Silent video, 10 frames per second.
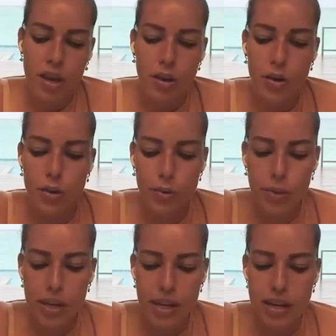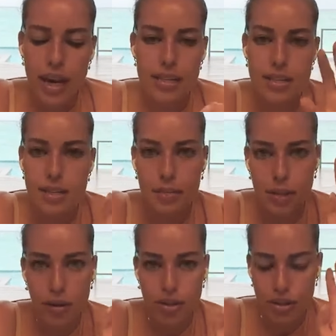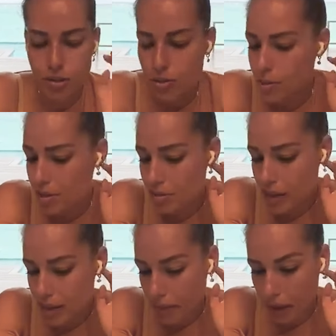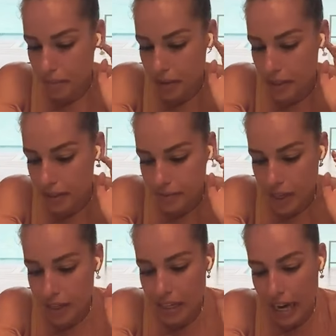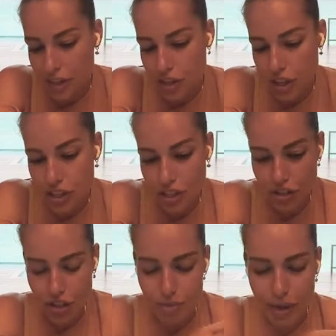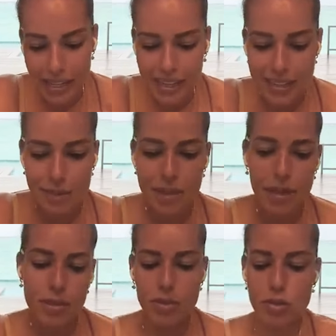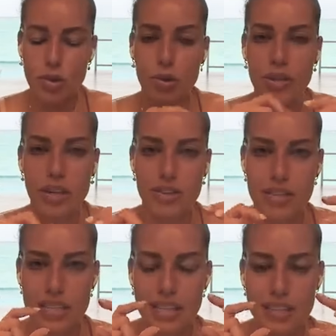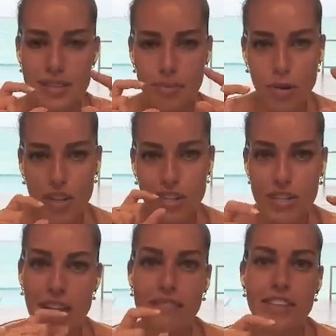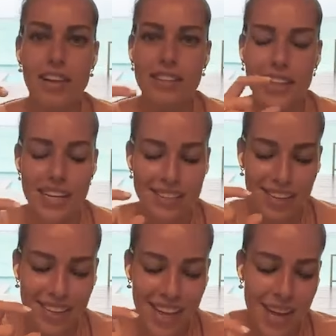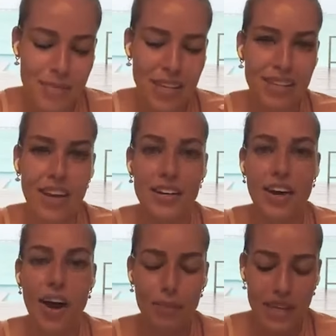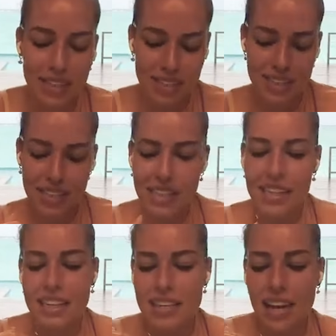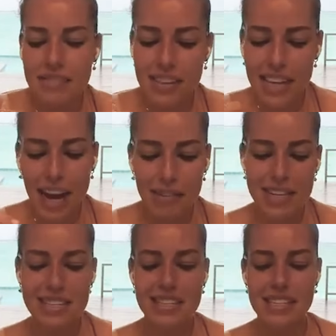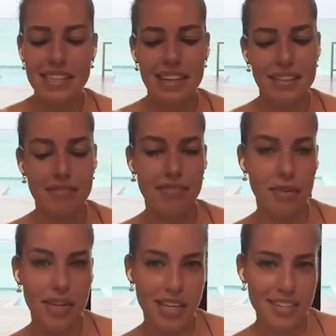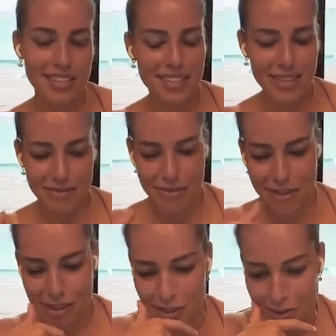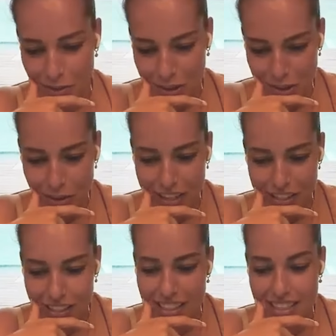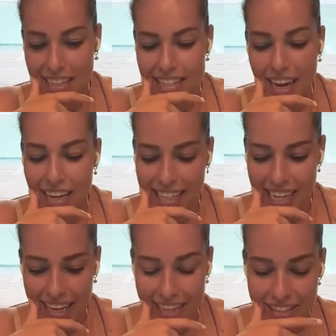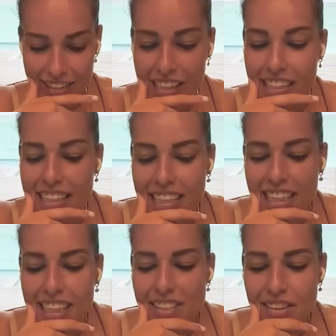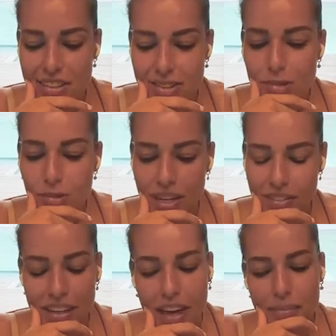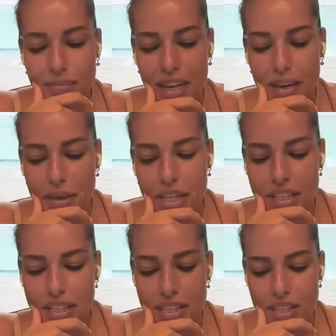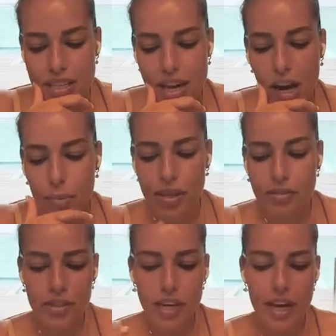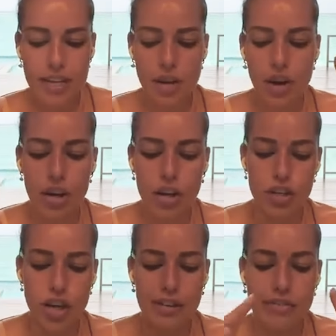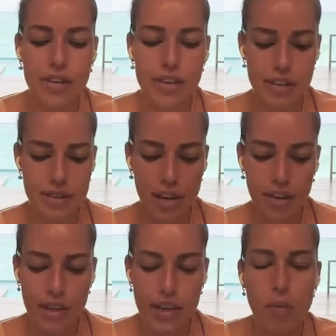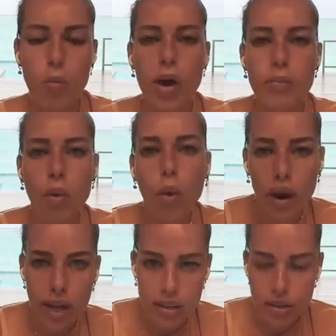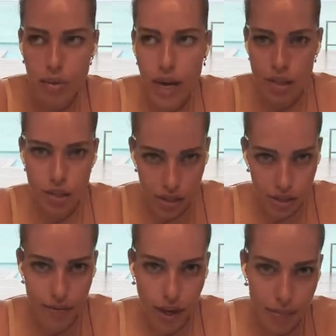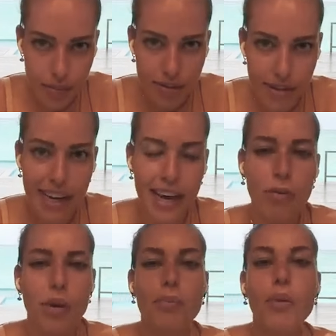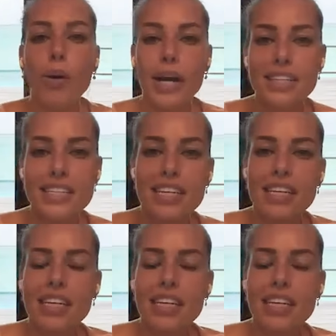Who here has a similar question? This one is very popular and I judge it just by like sometimes I'll scroll and I'll see some questions have a lot of likes on them and a lot of comments kind of like how I see like the voting system of who which question is like dying to get answered. So this is one of them and I'm curious how many of you guys are trying to figure this out? Like at what point do you actually give up, right? At what point